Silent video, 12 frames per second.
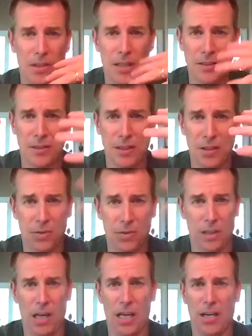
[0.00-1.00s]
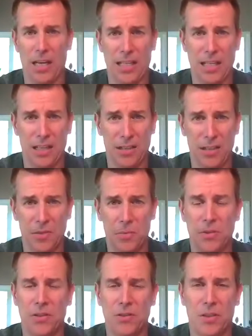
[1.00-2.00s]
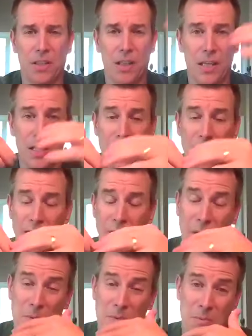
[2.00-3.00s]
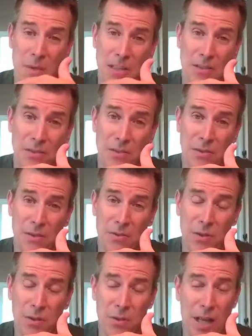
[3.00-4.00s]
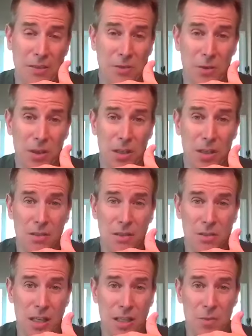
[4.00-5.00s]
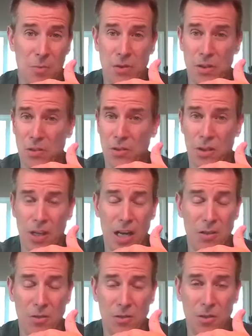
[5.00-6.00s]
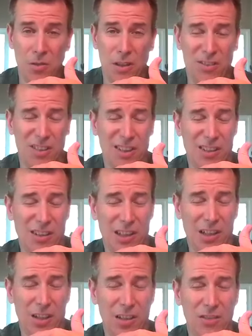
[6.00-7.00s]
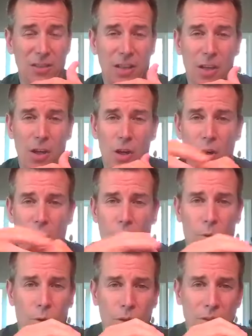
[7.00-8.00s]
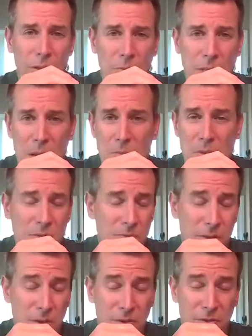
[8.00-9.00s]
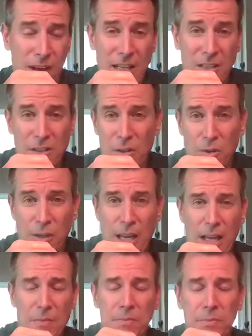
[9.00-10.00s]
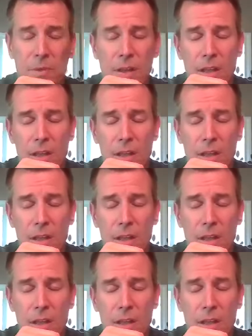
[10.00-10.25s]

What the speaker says: And next thing you know, how did I get in this position? Sometimes it makes you feel not so good because you got in a position you're not used to and it really, really hurts. Or sometimes it feels fine and you're okay.